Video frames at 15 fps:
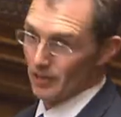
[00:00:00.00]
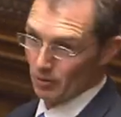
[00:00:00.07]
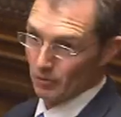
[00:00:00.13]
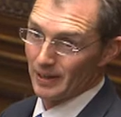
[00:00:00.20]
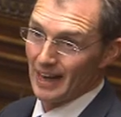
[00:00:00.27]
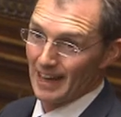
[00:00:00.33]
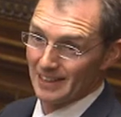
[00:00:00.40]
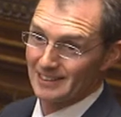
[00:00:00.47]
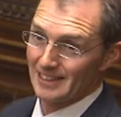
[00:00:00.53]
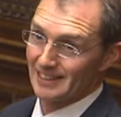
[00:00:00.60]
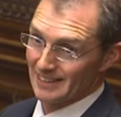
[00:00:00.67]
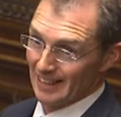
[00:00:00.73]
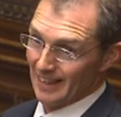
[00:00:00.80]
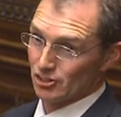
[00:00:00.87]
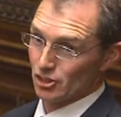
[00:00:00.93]
The reality
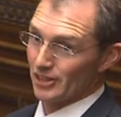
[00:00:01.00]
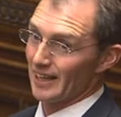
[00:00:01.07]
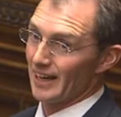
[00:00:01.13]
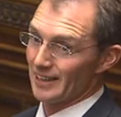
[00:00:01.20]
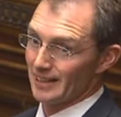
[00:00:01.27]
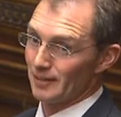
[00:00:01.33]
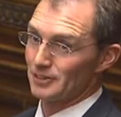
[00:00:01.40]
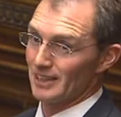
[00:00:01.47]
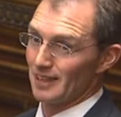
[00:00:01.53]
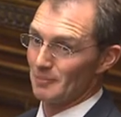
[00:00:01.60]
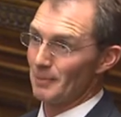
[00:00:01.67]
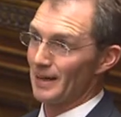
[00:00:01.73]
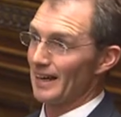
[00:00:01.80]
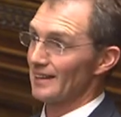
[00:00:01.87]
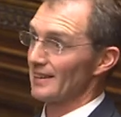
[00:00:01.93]
is, actually, I'd love to
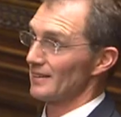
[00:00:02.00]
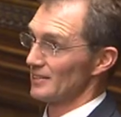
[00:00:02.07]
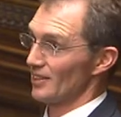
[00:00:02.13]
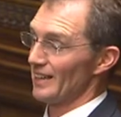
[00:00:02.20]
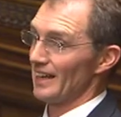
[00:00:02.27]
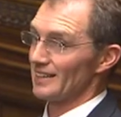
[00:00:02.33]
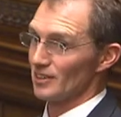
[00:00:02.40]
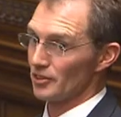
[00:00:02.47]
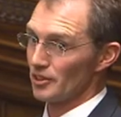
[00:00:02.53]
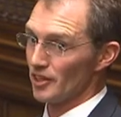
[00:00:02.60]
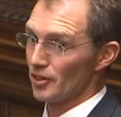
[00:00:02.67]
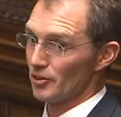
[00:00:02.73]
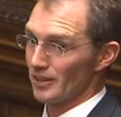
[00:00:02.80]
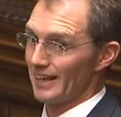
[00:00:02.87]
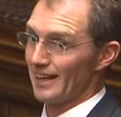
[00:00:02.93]
come back to that on
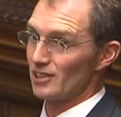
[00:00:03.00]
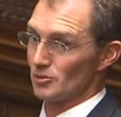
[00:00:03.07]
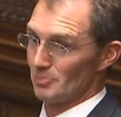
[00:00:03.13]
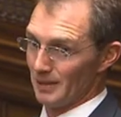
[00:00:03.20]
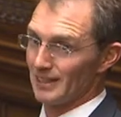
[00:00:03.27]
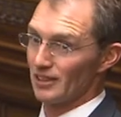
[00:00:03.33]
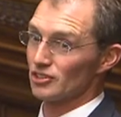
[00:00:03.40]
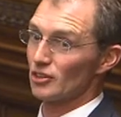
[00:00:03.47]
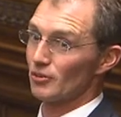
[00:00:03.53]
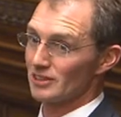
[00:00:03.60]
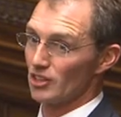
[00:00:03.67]
another occasion, because there